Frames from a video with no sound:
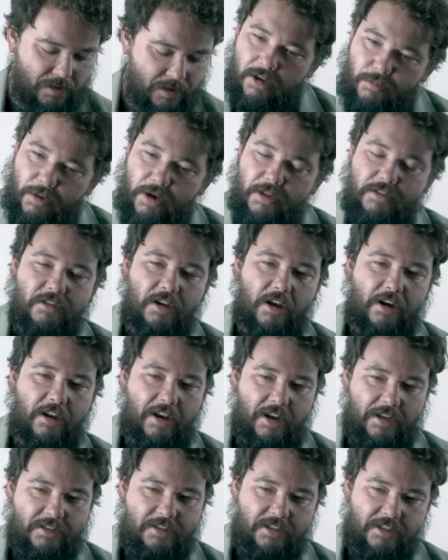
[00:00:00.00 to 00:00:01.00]
But it's not, it
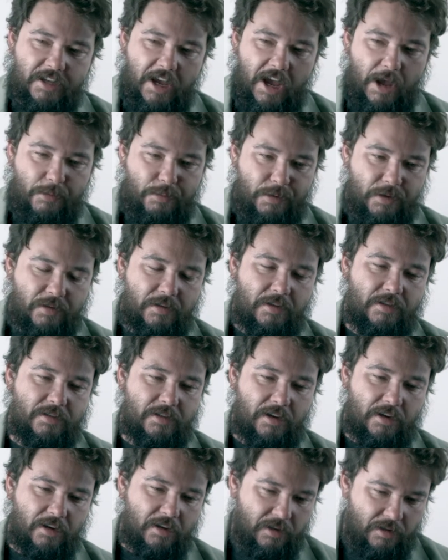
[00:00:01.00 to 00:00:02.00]
has to tap. It's
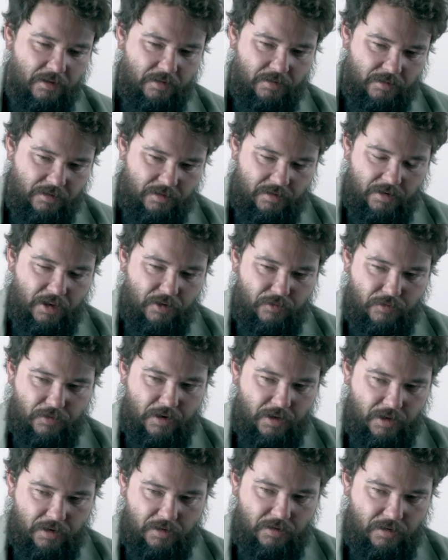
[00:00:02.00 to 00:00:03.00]
not an
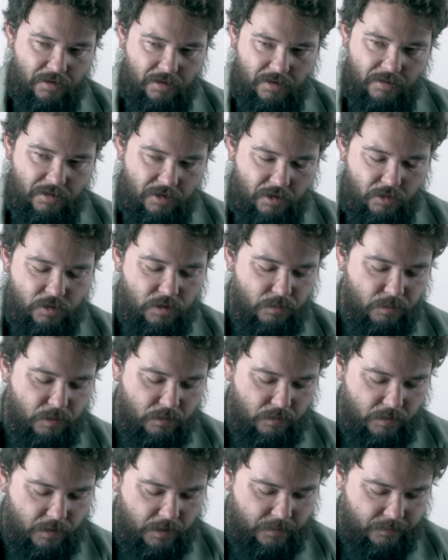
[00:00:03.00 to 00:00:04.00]
infinite usable
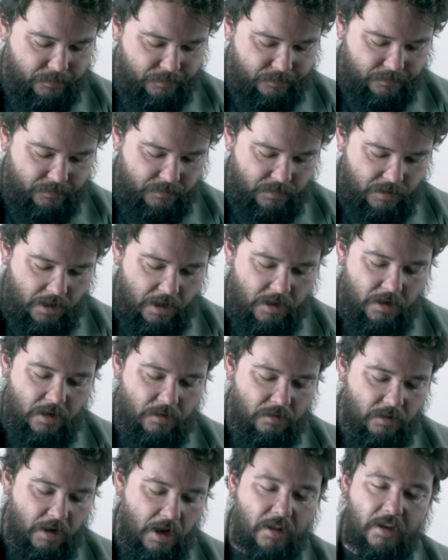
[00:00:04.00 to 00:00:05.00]
one. I
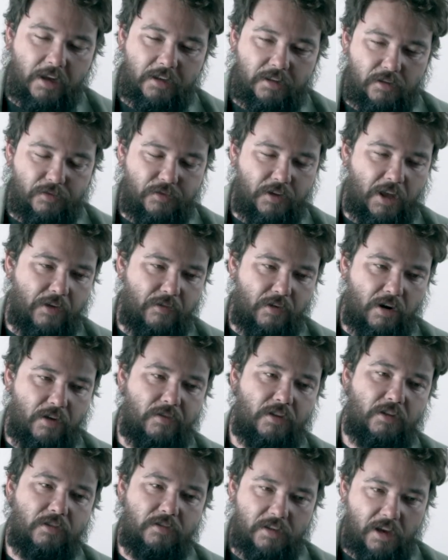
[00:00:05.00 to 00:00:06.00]
know I like the flavor of
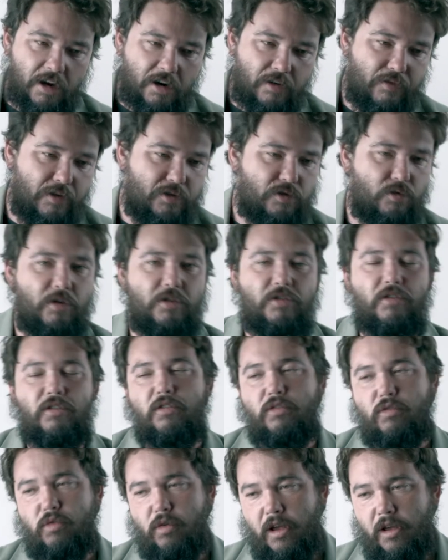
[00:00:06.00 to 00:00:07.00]
it. You sacrifice creature, you
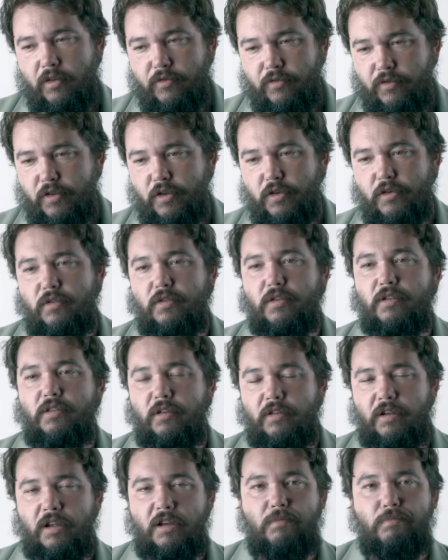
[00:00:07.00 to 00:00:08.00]
create food. They're
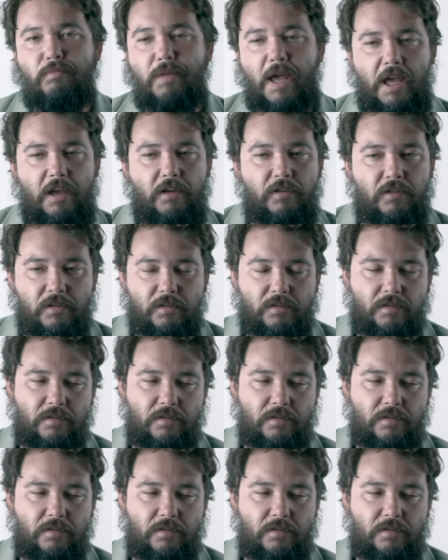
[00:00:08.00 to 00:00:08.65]
getting baked.